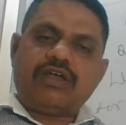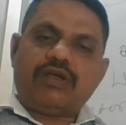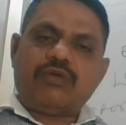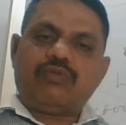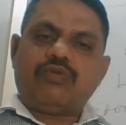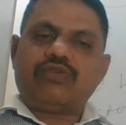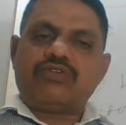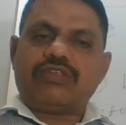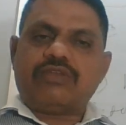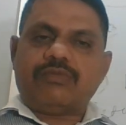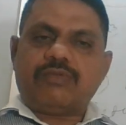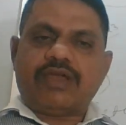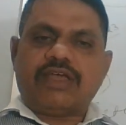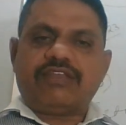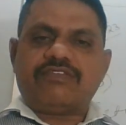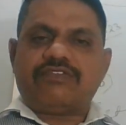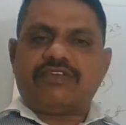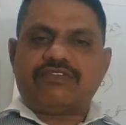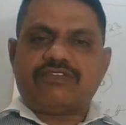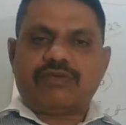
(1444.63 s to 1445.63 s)
about the
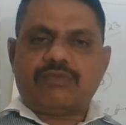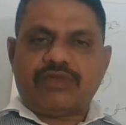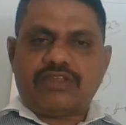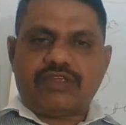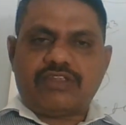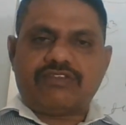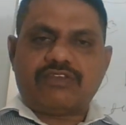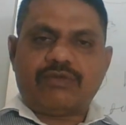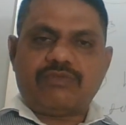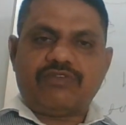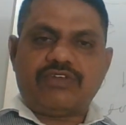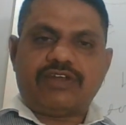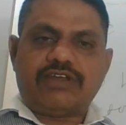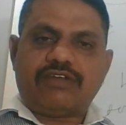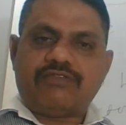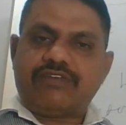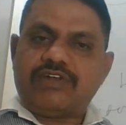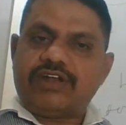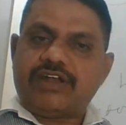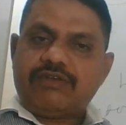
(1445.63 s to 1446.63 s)
maths or some other subject,
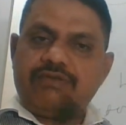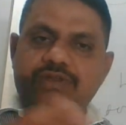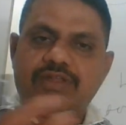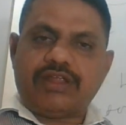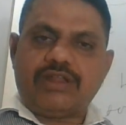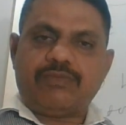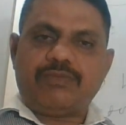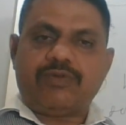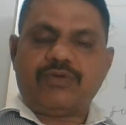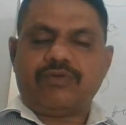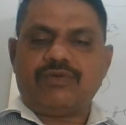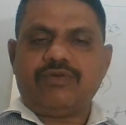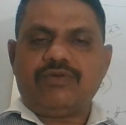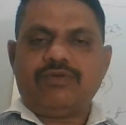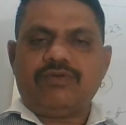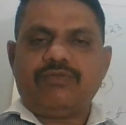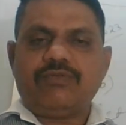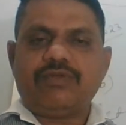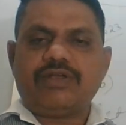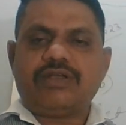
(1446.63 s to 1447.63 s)
definitely will help you,
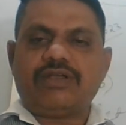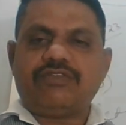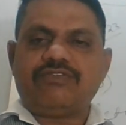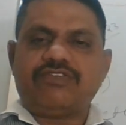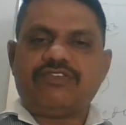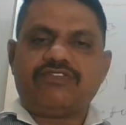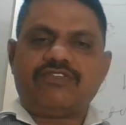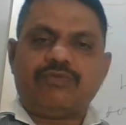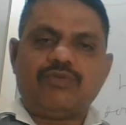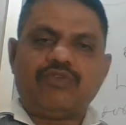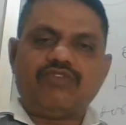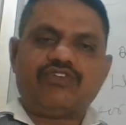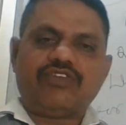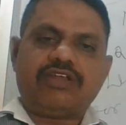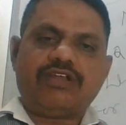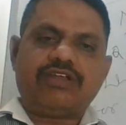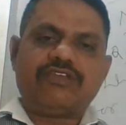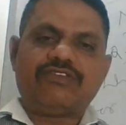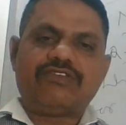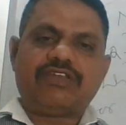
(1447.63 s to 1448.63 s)
because it's a mutual
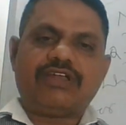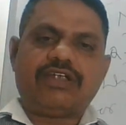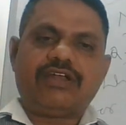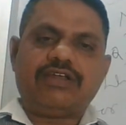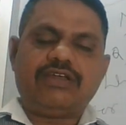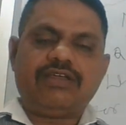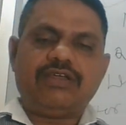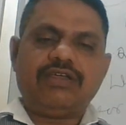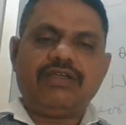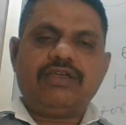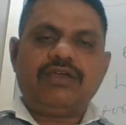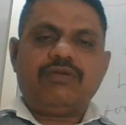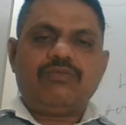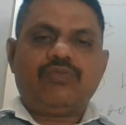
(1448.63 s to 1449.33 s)
understanding.